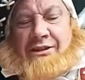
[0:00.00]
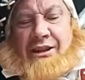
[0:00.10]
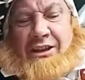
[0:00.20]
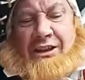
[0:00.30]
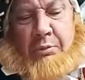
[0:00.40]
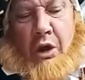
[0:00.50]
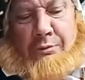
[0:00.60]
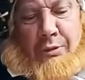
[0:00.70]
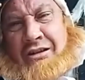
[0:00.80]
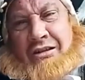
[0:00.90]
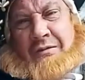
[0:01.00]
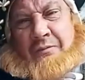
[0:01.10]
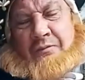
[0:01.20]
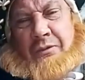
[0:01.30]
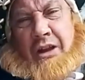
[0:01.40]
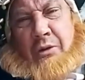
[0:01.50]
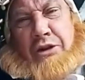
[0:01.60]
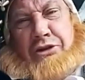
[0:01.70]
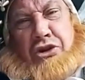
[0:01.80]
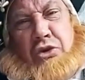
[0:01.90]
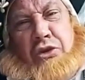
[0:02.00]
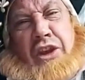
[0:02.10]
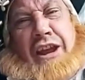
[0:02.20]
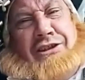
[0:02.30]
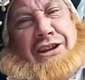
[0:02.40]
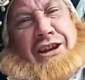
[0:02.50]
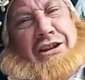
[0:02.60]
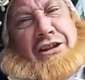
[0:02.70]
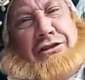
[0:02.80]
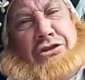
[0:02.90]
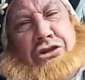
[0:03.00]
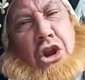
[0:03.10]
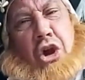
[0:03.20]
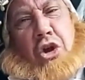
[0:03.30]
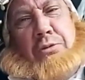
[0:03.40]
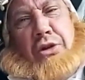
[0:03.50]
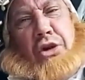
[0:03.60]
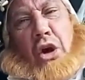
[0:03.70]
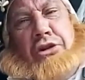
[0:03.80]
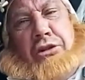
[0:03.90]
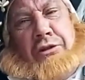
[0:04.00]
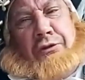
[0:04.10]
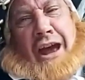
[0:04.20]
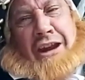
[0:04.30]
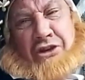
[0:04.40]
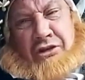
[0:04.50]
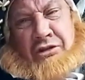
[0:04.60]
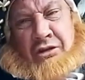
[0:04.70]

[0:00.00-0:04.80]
that's a point, but I want to do things in a slow, methodical fashion.